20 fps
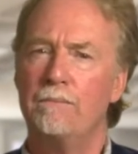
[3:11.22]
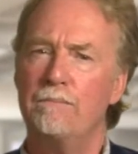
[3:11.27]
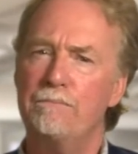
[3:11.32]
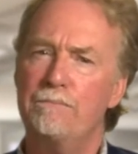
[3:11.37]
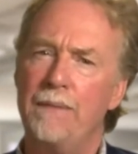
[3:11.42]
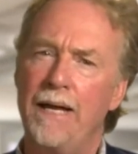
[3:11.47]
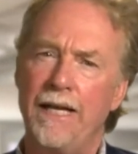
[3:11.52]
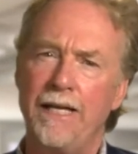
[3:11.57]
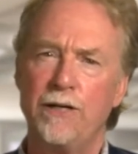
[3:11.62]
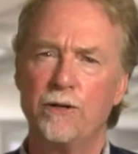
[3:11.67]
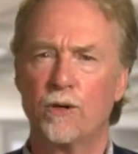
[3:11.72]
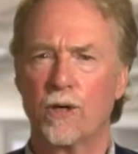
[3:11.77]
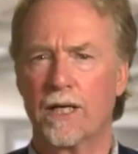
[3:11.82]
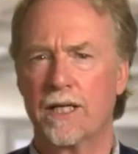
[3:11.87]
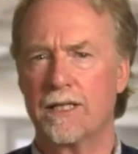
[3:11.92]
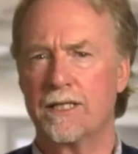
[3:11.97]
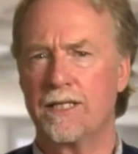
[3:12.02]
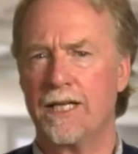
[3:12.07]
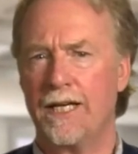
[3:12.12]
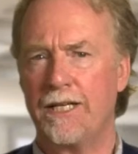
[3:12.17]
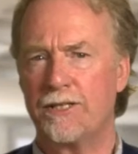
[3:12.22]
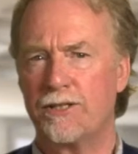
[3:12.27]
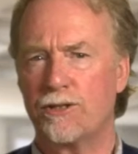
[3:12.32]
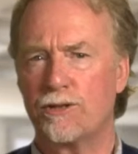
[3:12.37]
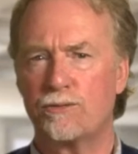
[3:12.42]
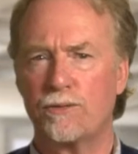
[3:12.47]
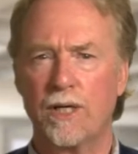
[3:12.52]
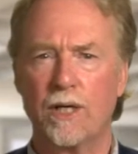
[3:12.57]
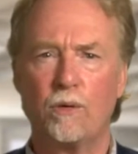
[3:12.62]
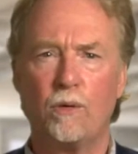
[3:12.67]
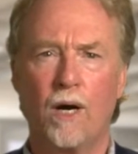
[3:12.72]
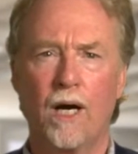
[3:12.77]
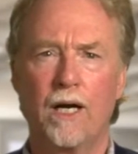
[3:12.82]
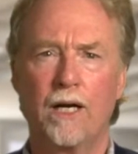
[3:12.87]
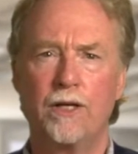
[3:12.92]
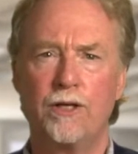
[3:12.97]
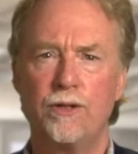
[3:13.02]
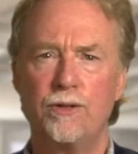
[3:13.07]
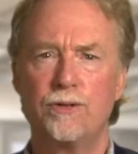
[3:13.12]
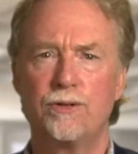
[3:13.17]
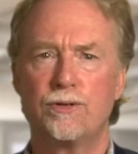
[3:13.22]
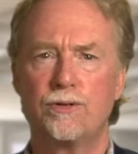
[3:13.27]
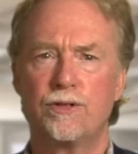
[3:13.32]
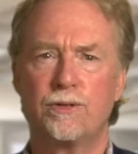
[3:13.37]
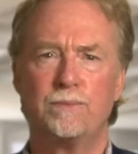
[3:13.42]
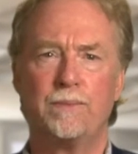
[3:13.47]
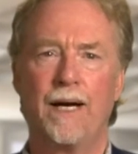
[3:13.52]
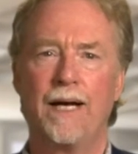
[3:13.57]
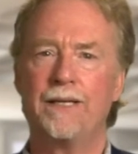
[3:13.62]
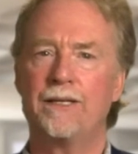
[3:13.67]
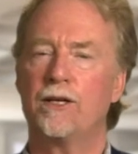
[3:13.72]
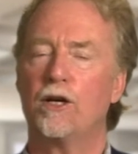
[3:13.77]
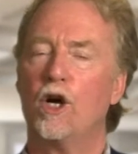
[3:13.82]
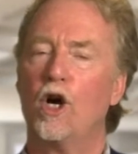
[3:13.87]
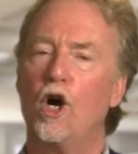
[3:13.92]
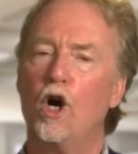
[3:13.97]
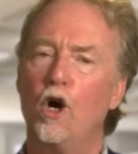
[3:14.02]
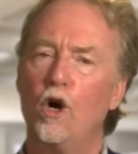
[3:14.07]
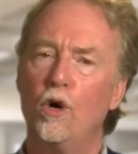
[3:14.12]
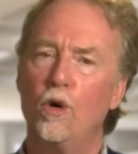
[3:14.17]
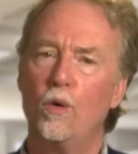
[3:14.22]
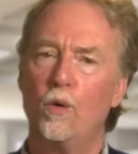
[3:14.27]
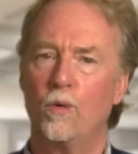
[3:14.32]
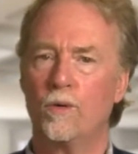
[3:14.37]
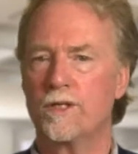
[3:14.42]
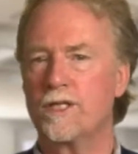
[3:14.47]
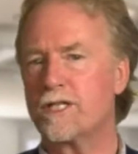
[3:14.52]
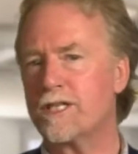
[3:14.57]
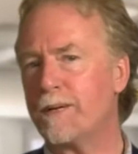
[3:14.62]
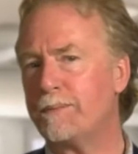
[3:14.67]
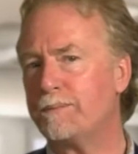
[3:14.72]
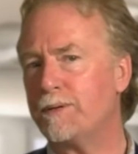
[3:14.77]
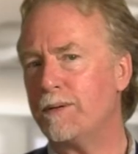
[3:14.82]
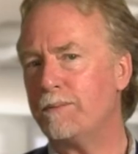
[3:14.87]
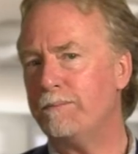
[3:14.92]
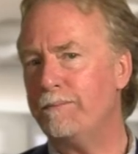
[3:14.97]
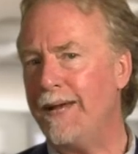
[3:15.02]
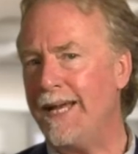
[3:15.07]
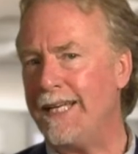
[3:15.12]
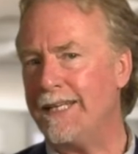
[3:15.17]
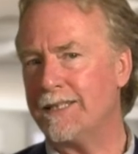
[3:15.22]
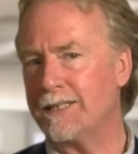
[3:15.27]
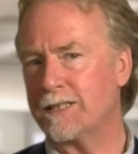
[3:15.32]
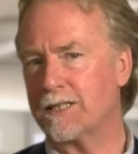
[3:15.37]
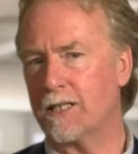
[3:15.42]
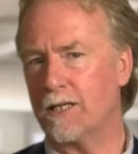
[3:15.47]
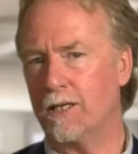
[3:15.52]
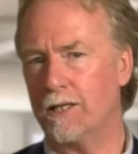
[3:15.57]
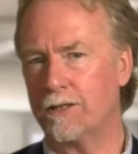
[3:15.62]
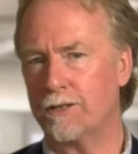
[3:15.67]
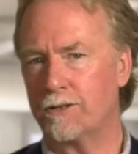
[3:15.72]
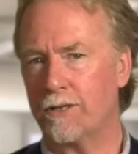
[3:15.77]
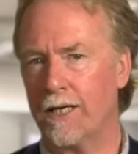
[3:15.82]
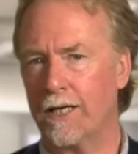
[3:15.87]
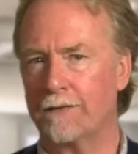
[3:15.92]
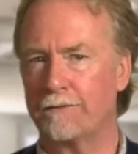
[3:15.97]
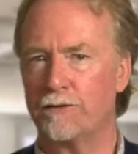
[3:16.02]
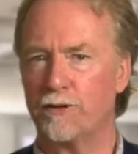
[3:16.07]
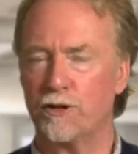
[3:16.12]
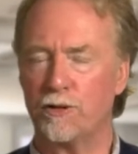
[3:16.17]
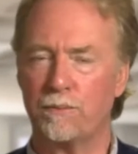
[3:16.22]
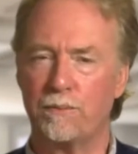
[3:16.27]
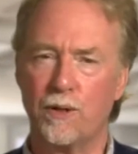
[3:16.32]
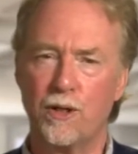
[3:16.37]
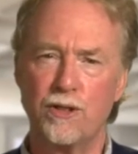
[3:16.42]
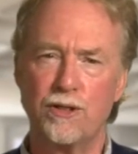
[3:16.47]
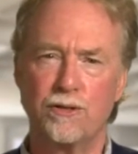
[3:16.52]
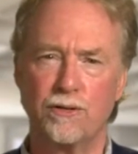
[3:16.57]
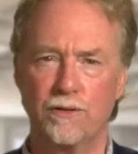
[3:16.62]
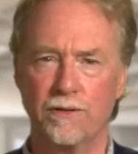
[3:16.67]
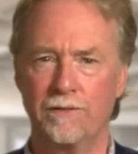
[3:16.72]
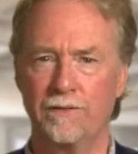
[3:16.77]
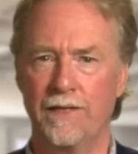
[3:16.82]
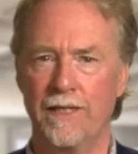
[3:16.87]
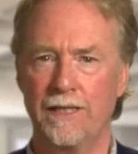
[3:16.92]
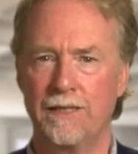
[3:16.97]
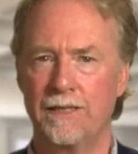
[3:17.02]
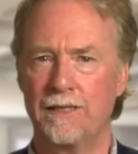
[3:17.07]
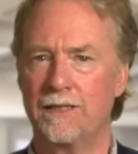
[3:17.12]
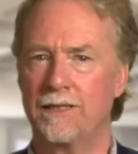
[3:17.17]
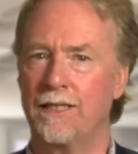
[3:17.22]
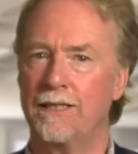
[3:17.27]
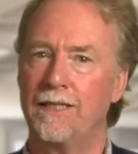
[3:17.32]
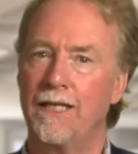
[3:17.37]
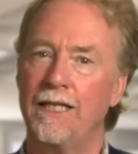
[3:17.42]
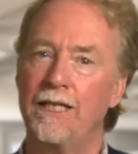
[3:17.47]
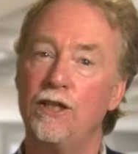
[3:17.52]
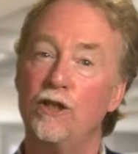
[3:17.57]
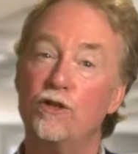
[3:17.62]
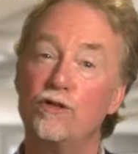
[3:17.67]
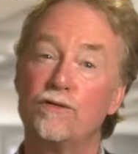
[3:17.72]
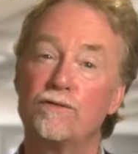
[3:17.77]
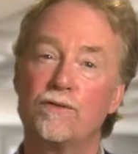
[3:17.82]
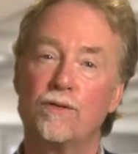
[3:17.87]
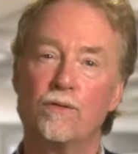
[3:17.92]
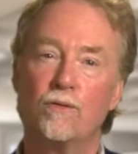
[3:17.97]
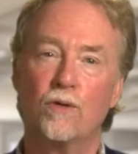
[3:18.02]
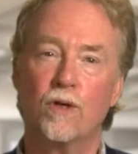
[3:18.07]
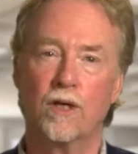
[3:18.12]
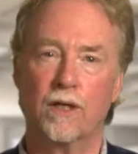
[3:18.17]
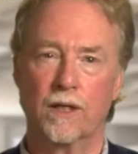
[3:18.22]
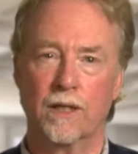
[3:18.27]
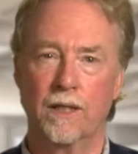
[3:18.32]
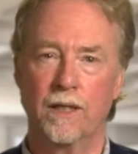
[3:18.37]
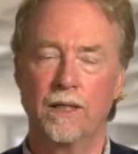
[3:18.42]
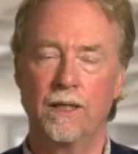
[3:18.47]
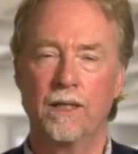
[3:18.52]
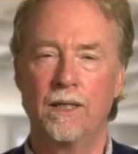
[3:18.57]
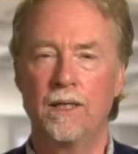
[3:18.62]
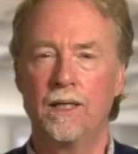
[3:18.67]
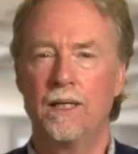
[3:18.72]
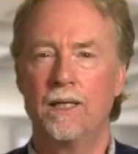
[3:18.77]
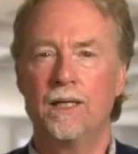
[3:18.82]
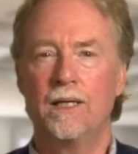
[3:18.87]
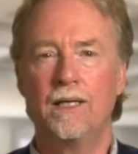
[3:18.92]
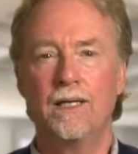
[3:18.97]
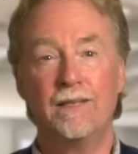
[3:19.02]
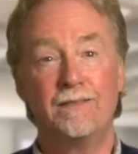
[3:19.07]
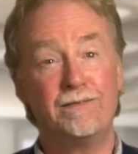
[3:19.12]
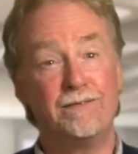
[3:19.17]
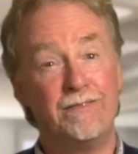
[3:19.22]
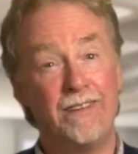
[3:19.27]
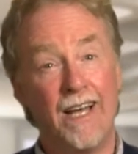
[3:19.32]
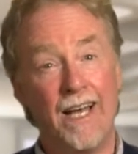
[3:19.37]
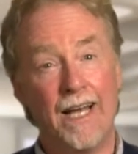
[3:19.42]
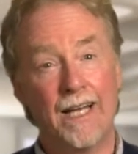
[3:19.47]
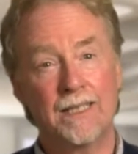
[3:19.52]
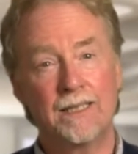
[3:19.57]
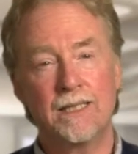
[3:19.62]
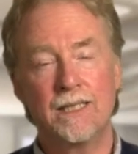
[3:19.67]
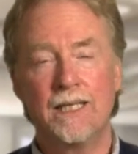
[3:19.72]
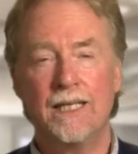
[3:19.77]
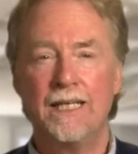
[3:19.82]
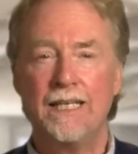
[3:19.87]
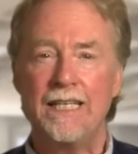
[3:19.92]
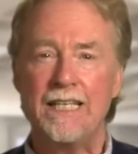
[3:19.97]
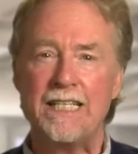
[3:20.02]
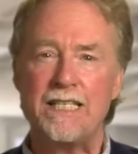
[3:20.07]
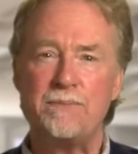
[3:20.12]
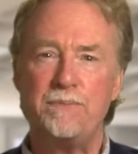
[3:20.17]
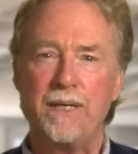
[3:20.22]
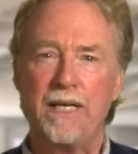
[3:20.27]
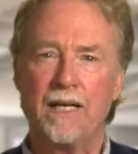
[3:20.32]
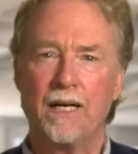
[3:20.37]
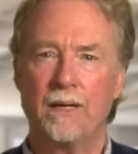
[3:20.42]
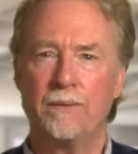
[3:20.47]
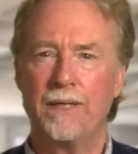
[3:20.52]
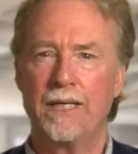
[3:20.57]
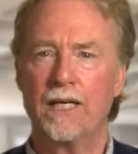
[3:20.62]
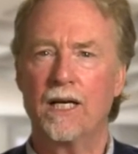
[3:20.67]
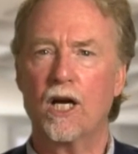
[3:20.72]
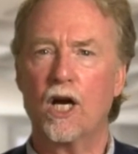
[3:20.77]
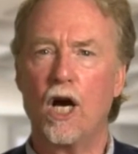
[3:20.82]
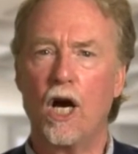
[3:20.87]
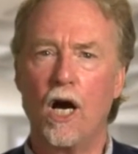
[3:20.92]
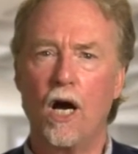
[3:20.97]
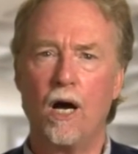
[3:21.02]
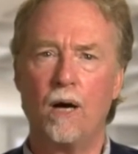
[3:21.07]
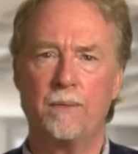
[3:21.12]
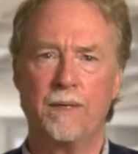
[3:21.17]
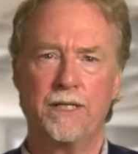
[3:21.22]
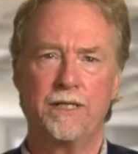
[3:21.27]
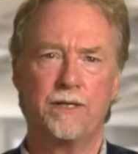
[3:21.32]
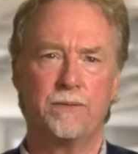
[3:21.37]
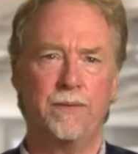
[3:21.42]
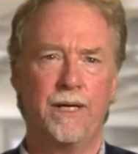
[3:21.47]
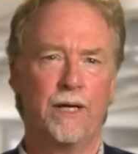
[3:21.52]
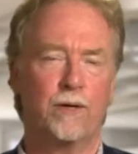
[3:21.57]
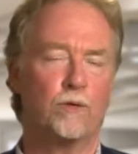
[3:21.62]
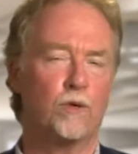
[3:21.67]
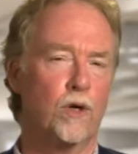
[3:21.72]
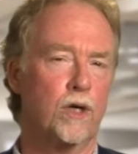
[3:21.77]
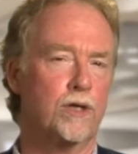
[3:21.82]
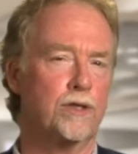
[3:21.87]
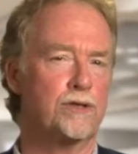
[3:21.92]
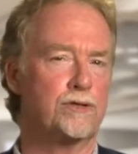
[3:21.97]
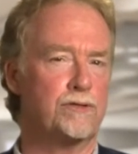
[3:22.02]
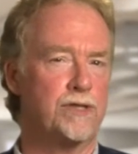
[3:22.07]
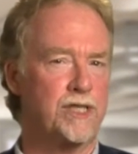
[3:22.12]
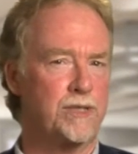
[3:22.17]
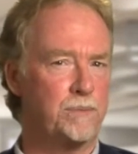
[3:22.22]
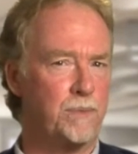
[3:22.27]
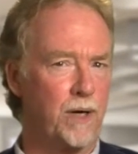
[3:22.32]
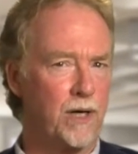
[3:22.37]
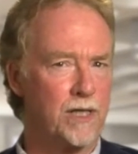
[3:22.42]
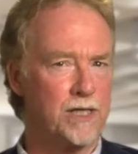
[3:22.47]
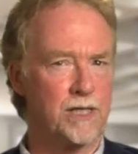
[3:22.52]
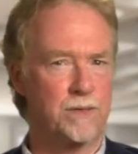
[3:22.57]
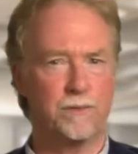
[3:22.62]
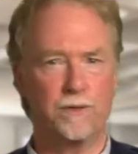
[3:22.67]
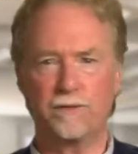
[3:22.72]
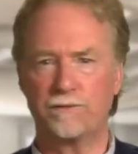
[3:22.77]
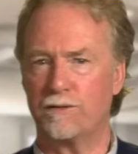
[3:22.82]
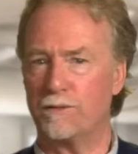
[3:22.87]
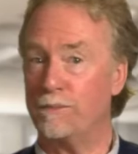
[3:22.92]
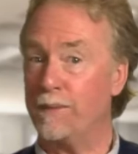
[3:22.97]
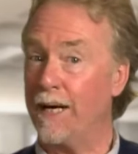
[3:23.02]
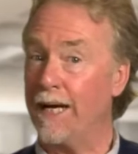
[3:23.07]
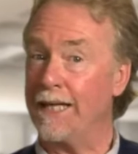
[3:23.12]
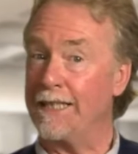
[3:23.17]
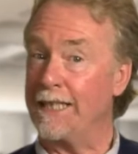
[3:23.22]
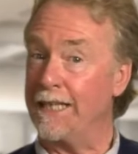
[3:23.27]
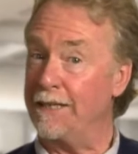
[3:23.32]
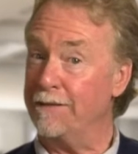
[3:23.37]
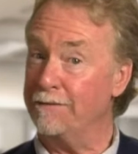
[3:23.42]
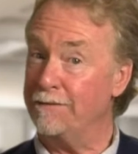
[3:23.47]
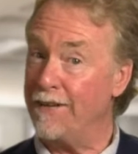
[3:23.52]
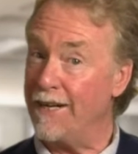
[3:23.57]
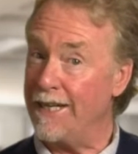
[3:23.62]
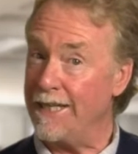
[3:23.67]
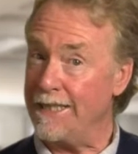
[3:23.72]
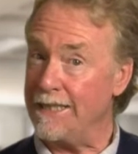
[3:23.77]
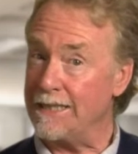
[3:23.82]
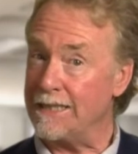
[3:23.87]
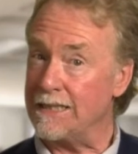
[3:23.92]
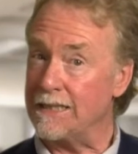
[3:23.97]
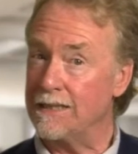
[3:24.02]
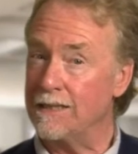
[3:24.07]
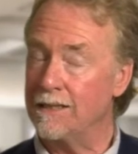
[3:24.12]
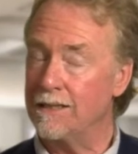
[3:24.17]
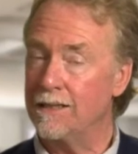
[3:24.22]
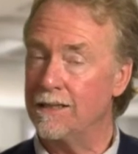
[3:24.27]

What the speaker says: Many organizations require users to buy their own separate maintenance contract for their personal devices that they use for work. In fact, it's becoming common to make workers responsible for buying the device.